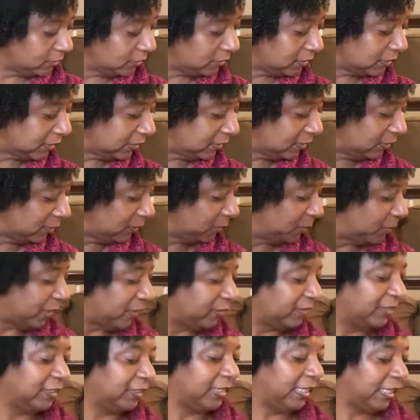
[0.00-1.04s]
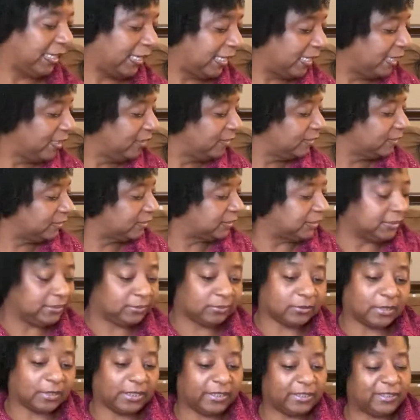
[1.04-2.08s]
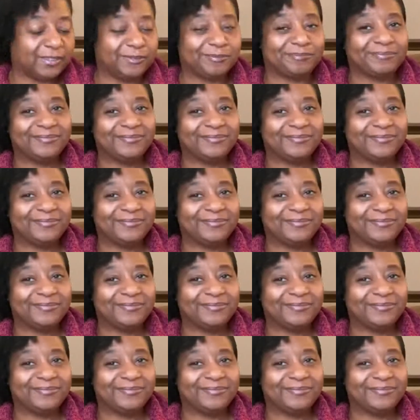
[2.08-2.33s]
This is about 8 skeins right here.